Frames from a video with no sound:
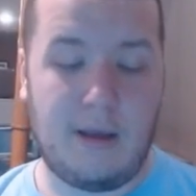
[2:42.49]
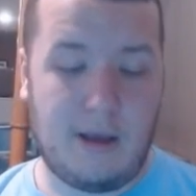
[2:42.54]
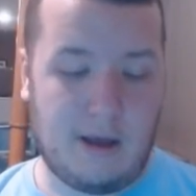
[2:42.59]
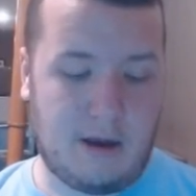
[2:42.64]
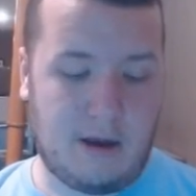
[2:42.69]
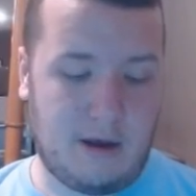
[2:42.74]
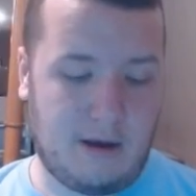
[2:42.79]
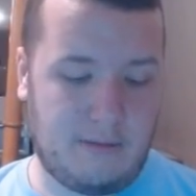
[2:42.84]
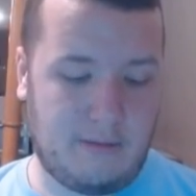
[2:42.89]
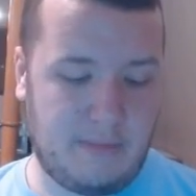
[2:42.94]

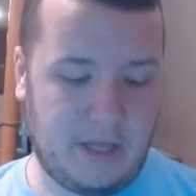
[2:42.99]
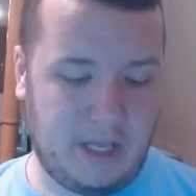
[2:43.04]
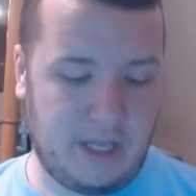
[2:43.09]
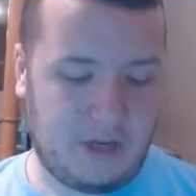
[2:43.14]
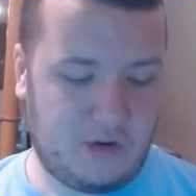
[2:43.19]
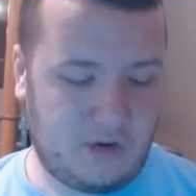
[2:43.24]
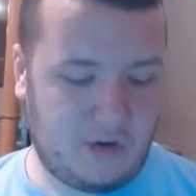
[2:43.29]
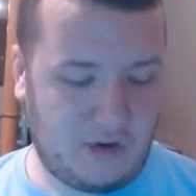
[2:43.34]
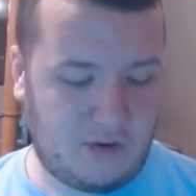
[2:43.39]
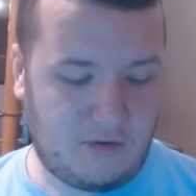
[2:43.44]

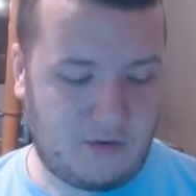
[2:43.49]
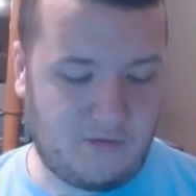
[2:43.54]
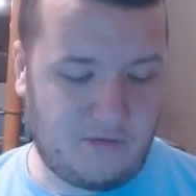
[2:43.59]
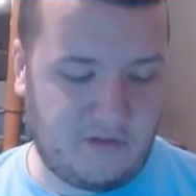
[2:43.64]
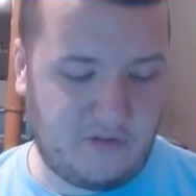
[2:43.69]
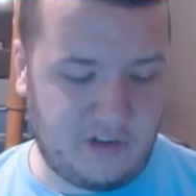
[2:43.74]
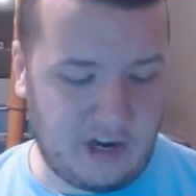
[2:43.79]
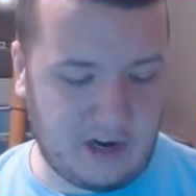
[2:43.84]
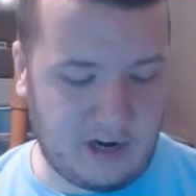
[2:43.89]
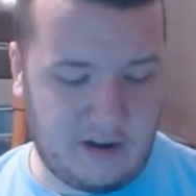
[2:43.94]
It's just
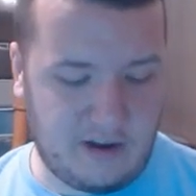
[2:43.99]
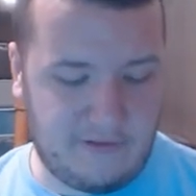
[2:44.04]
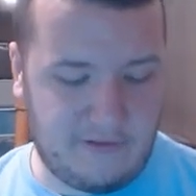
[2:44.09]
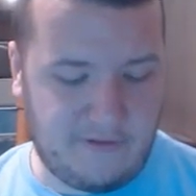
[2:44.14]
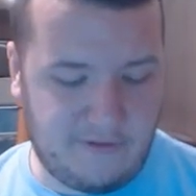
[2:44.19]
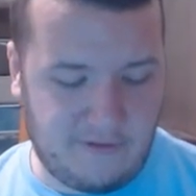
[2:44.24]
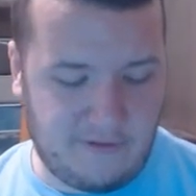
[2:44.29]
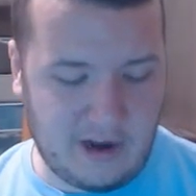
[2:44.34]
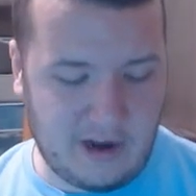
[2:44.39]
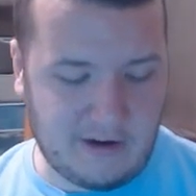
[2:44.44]
very,
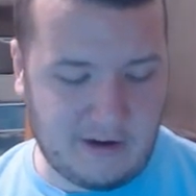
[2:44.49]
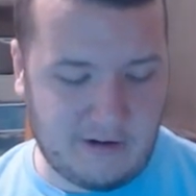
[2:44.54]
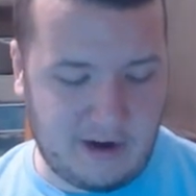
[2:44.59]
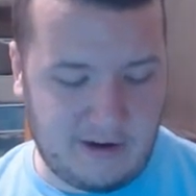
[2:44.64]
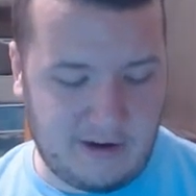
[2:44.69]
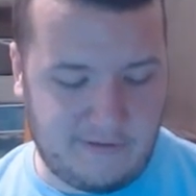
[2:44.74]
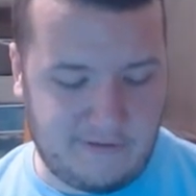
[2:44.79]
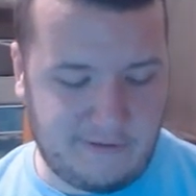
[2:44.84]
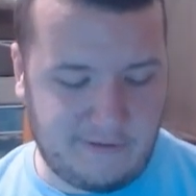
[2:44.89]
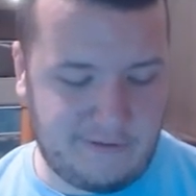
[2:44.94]

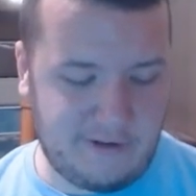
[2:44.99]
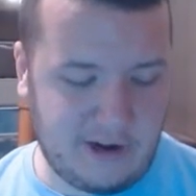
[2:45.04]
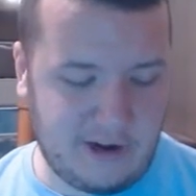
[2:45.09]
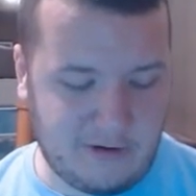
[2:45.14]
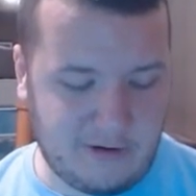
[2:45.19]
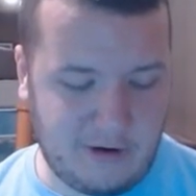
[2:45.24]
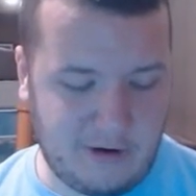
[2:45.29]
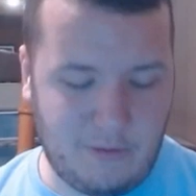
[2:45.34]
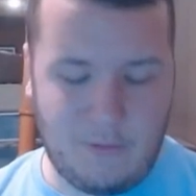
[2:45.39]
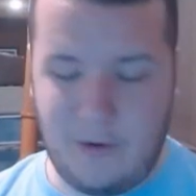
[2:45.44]
very,
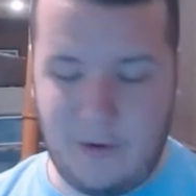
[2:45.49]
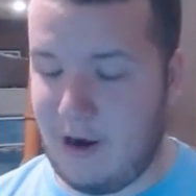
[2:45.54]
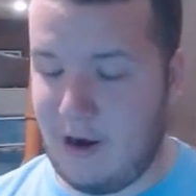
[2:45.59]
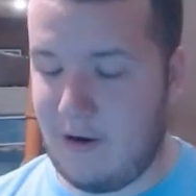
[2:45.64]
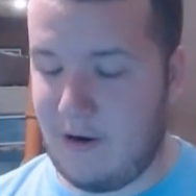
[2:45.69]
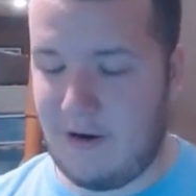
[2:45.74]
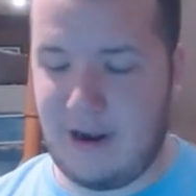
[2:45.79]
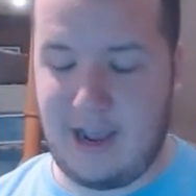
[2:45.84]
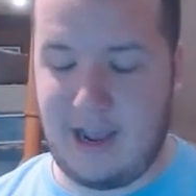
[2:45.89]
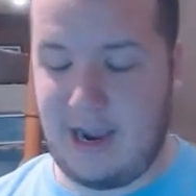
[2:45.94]
very
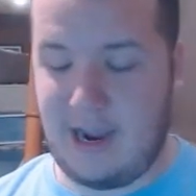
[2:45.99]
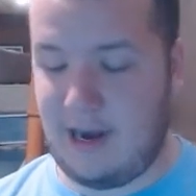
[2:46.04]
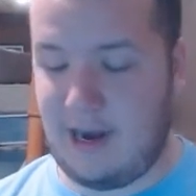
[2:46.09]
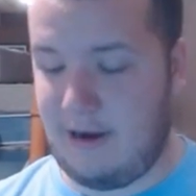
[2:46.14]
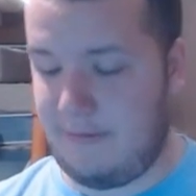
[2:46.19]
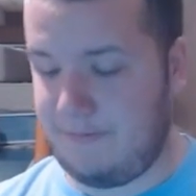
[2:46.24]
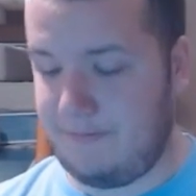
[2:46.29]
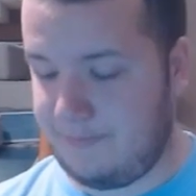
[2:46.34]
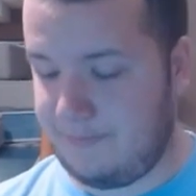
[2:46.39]
weird, and